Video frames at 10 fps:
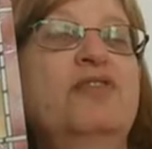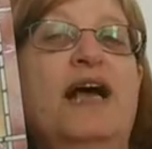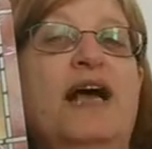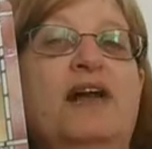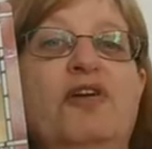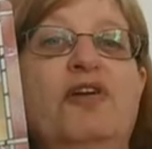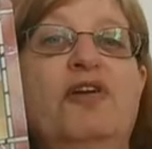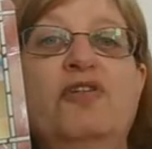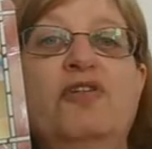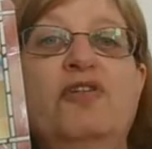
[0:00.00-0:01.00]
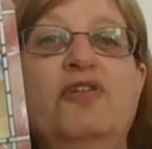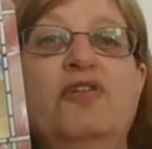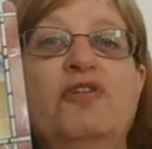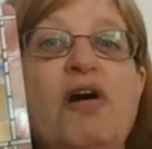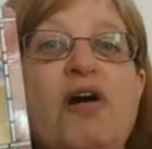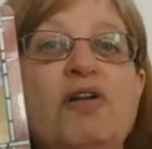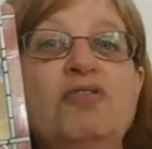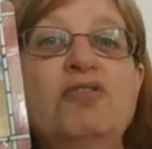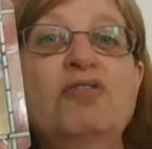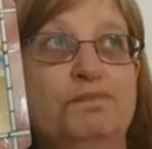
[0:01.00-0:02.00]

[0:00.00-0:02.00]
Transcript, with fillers: the actual original article